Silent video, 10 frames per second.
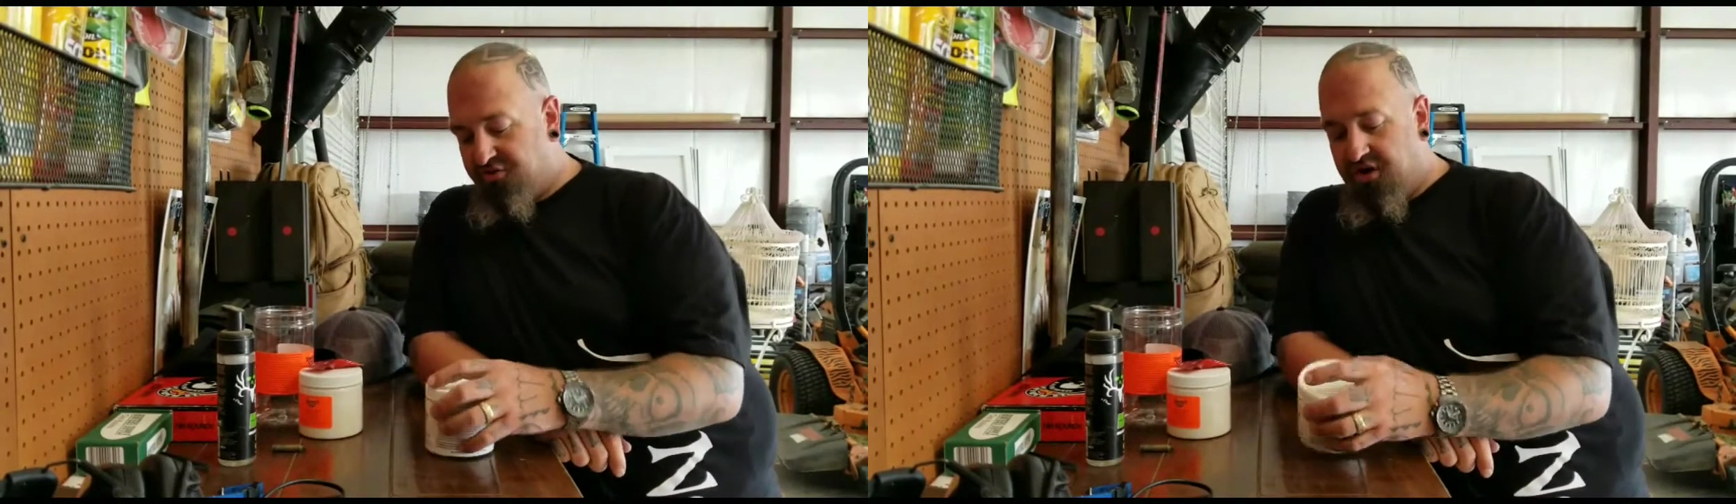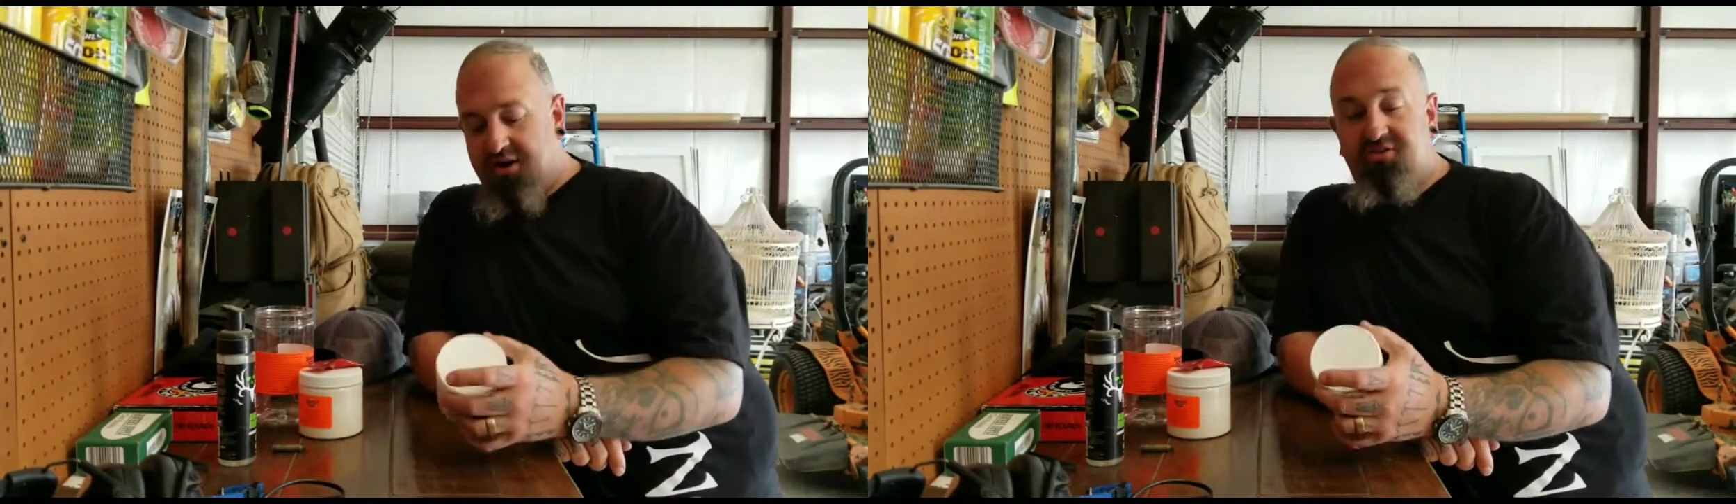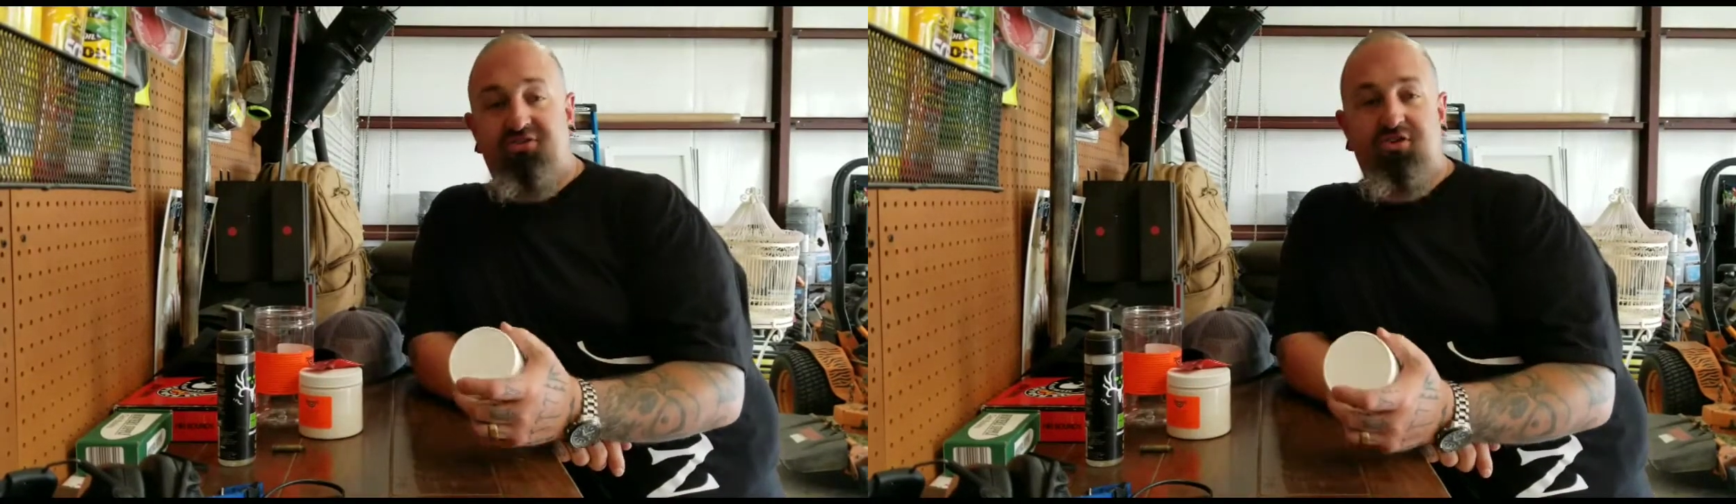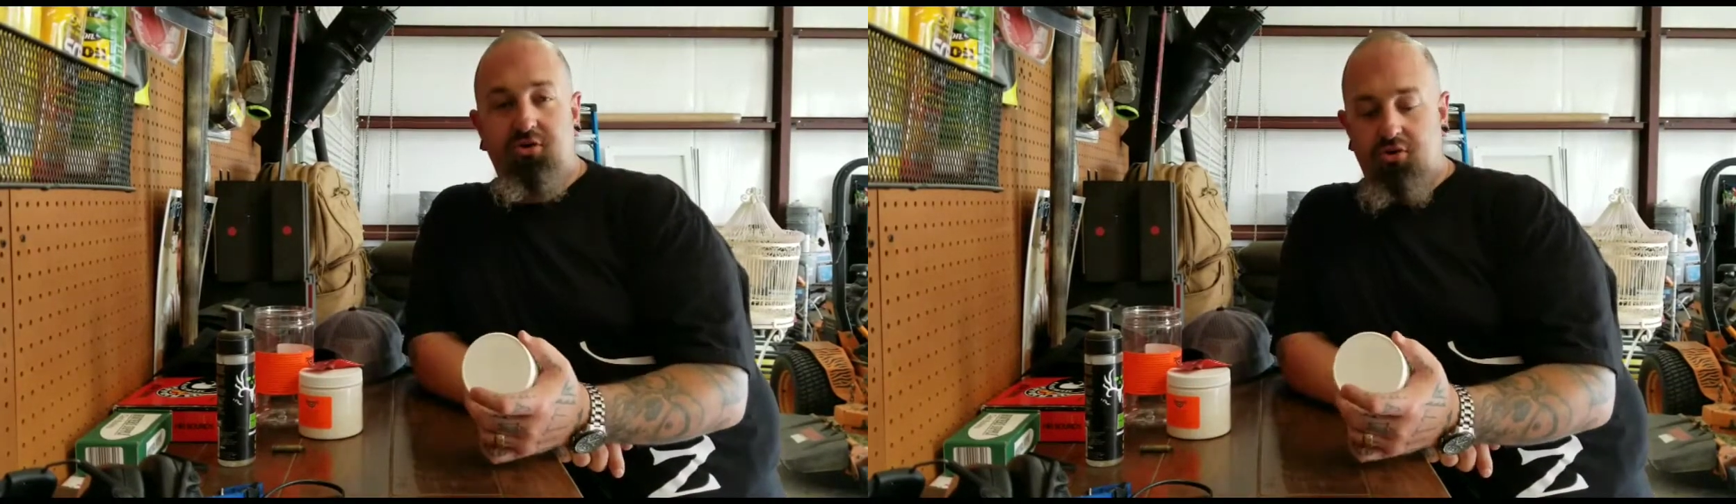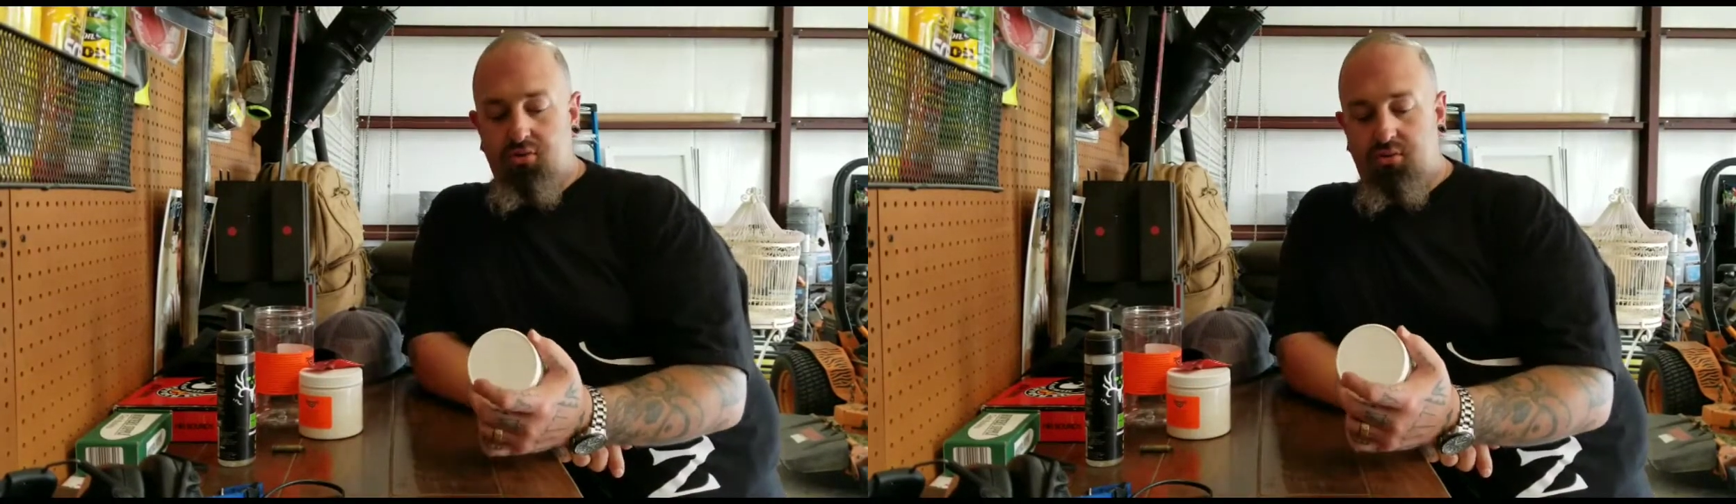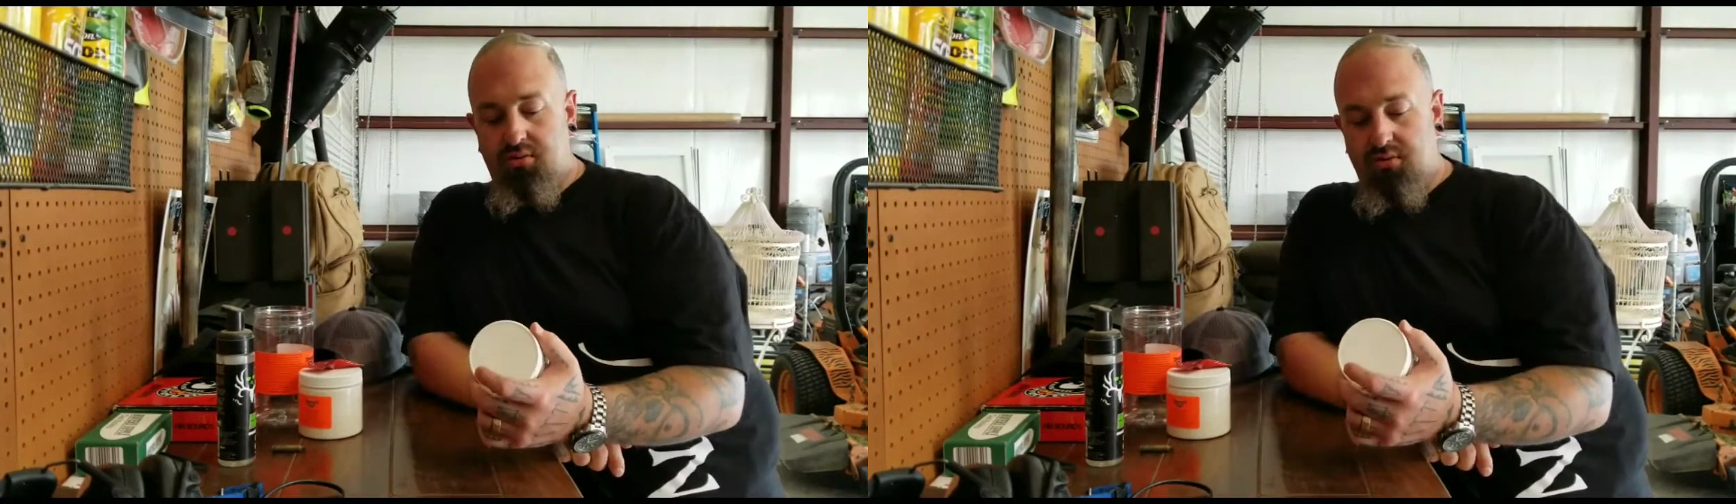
trying two